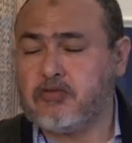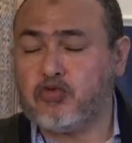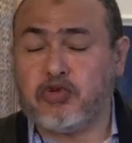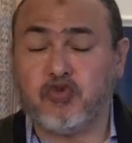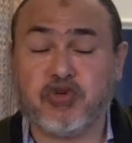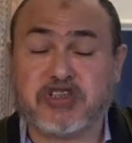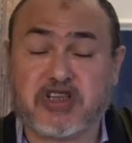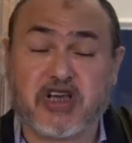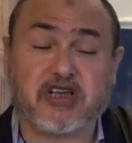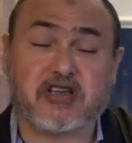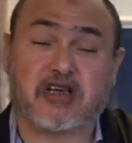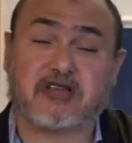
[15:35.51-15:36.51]
When we
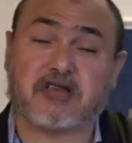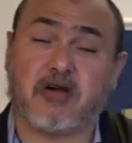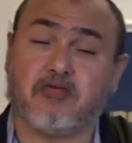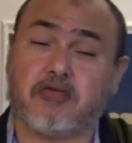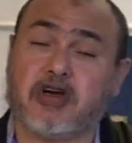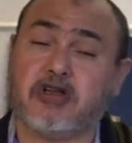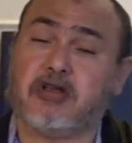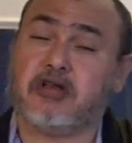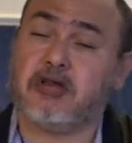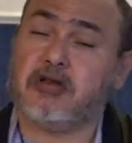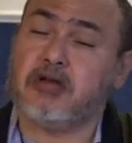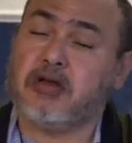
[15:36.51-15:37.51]
say that someone
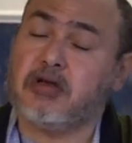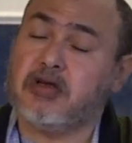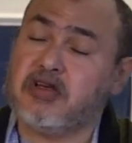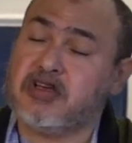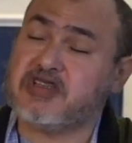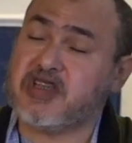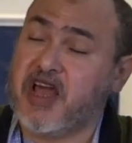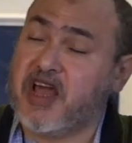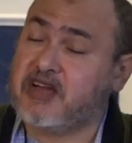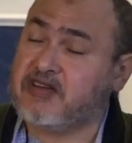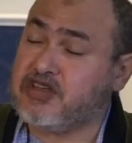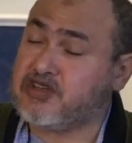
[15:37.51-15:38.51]
is
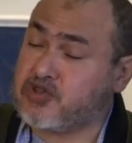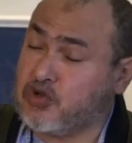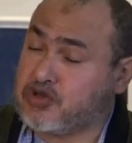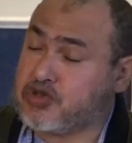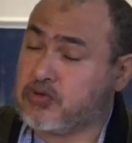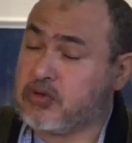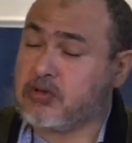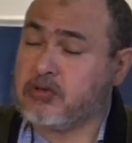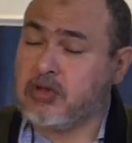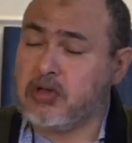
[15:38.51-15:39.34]
antisocial